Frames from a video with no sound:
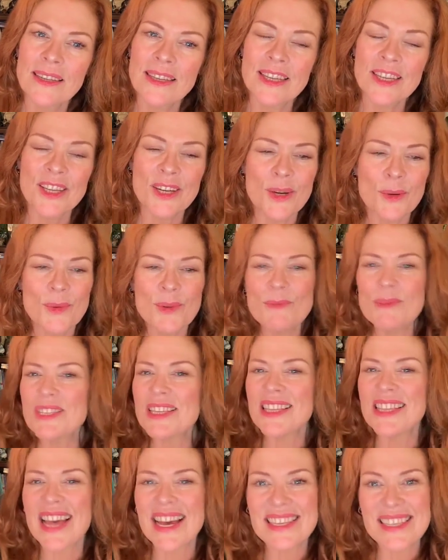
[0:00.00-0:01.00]
You know, when was
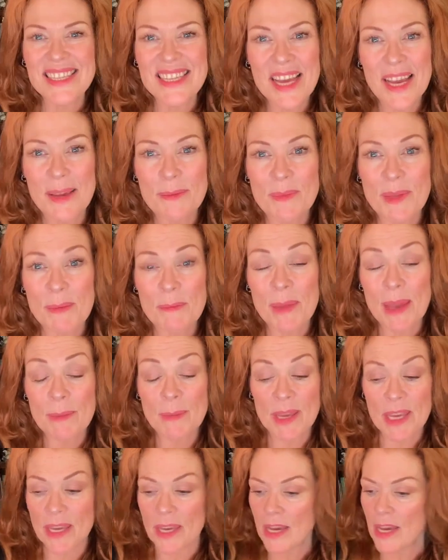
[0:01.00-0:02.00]
the last time that
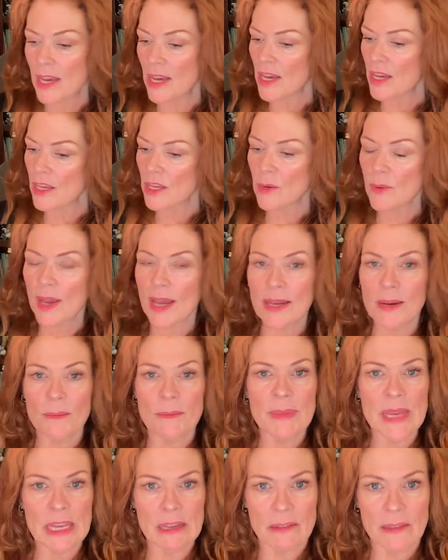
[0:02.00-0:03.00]
maybe you ate a
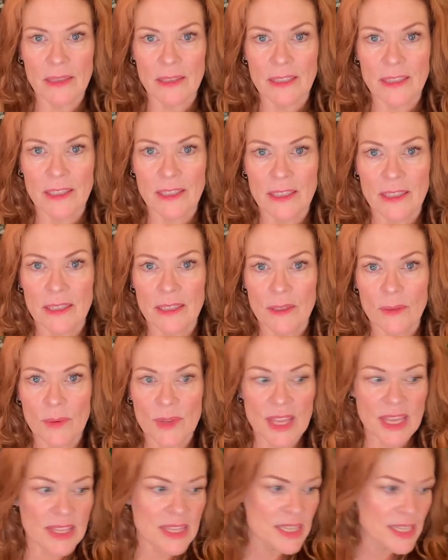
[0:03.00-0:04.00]
meal
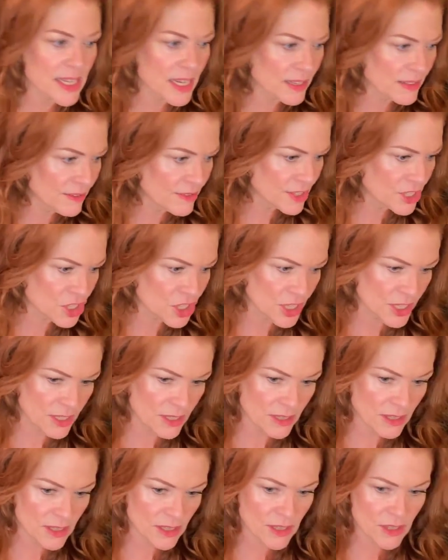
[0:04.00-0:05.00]
without the
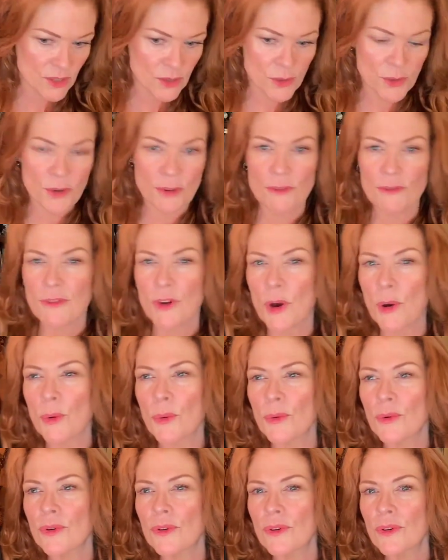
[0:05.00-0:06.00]
television or your
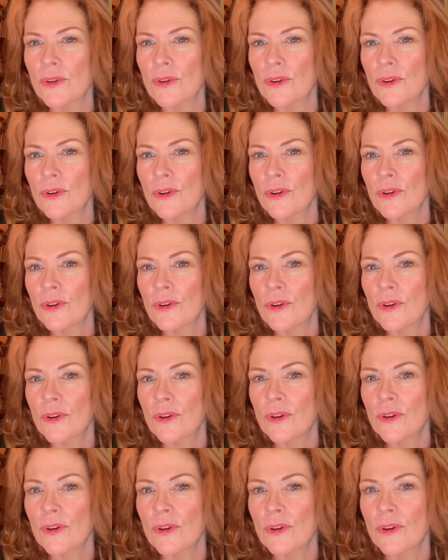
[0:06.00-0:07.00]
phone?
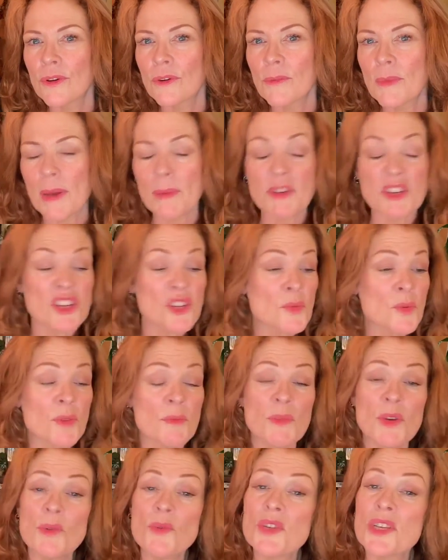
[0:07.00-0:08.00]
Maybe just with
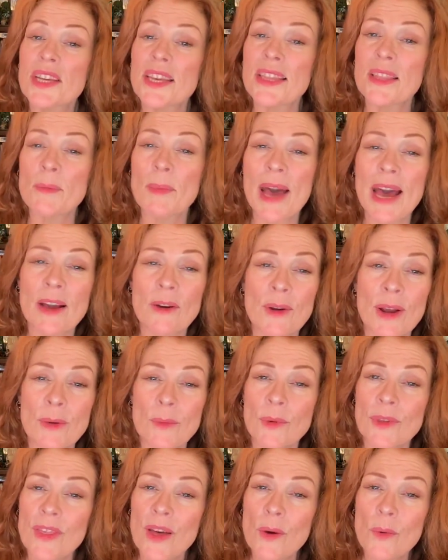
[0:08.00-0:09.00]
music in the background
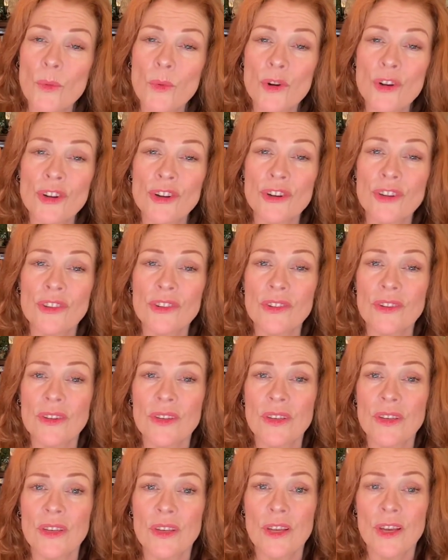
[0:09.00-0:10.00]
without words.
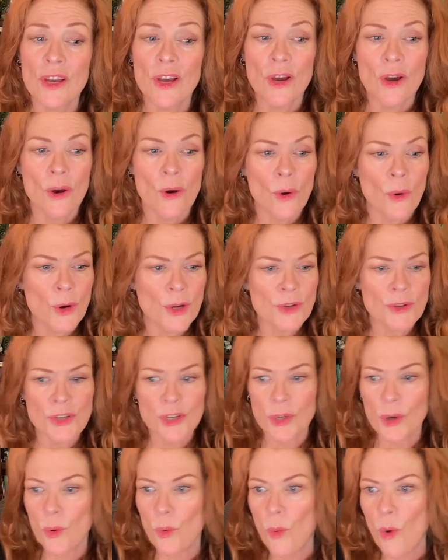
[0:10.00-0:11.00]
Or you
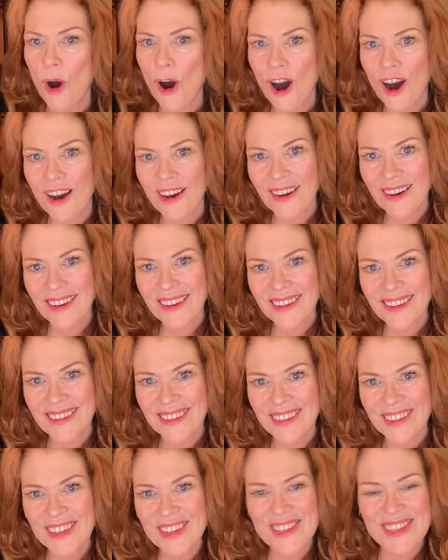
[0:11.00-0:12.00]
took a walk,
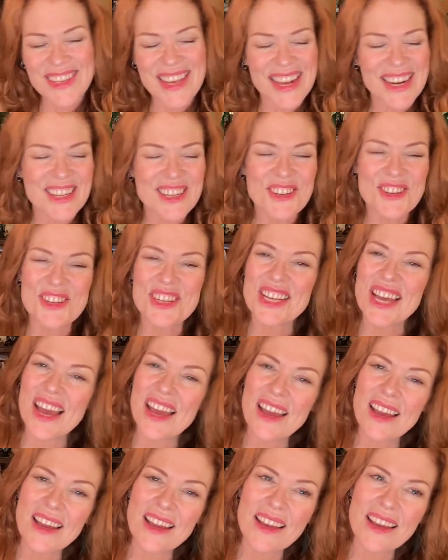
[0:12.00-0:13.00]
or you sat on your
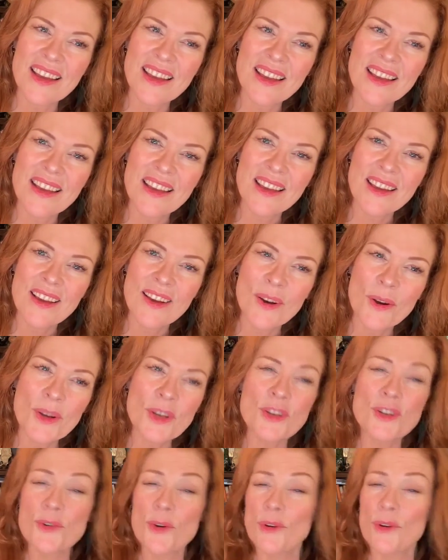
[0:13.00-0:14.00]
deck, or
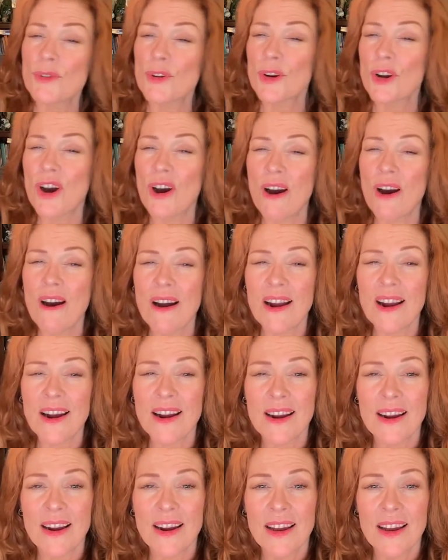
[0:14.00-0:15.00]
you drove your car.